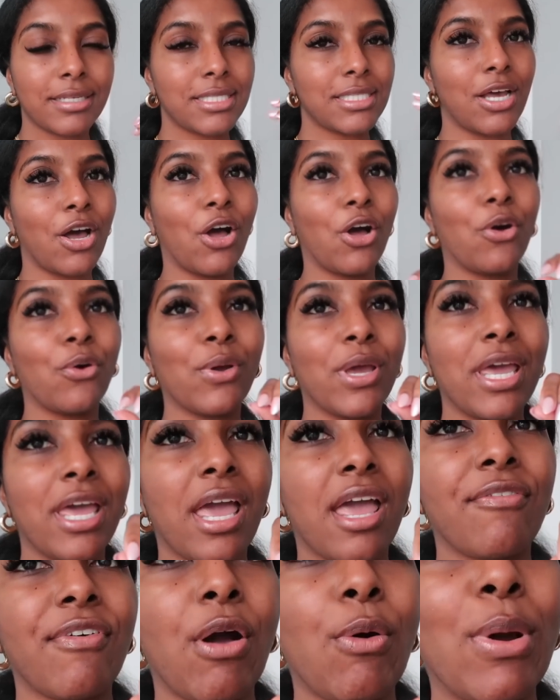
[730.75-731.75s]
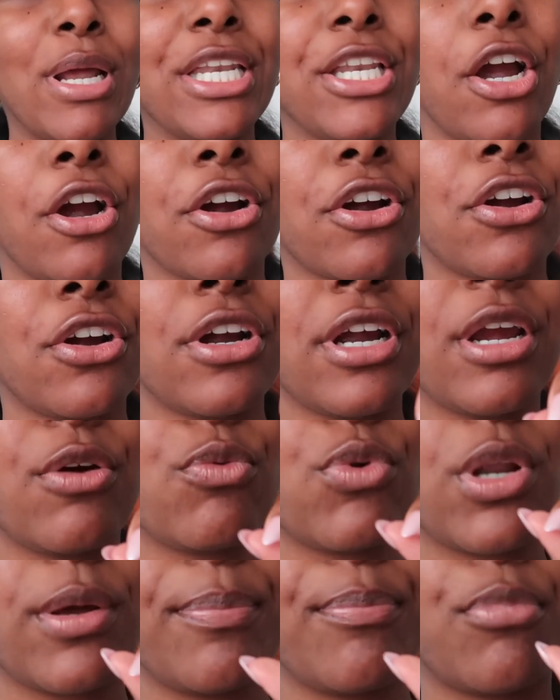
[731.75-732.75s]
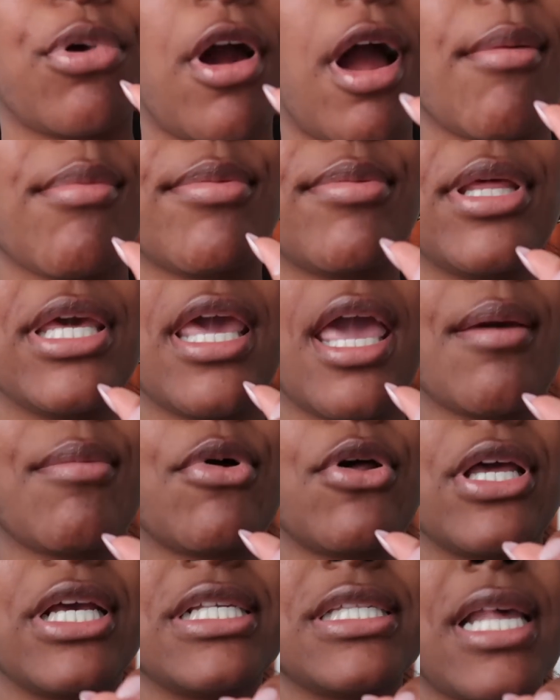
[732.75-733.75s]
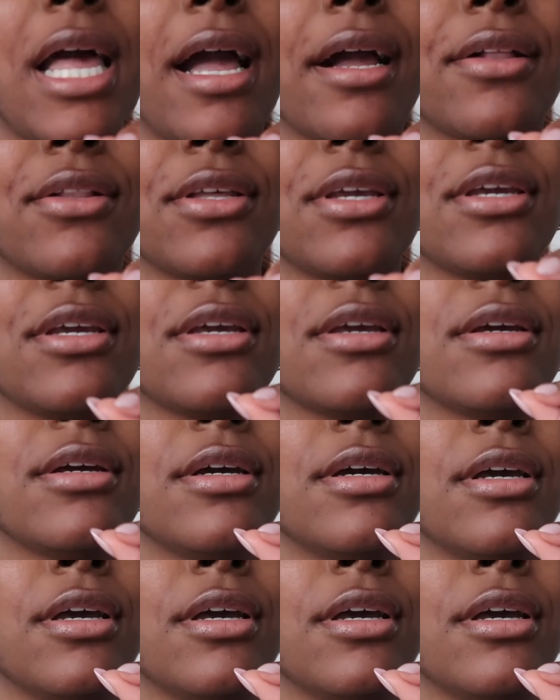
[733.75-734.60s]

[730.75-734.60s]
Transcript: So if I went darker, it would have probably came out exactly